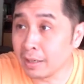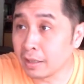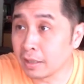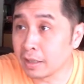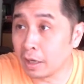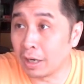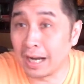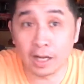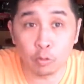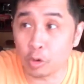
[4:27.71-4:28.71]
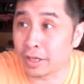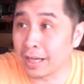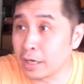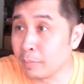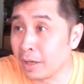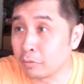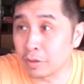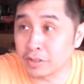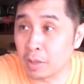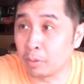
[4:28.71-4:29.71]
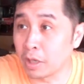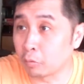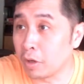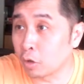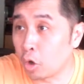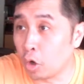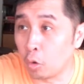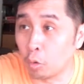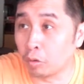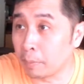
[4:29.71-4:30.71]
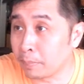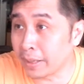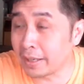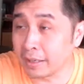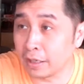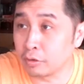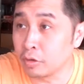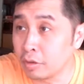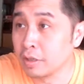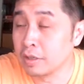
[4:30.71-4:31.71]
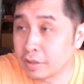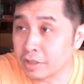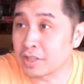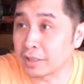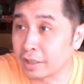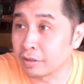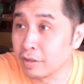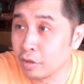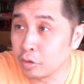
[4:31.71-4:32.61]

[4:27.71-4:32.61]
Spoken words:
a hard-working animal, for example, like a cow, pig, things like that.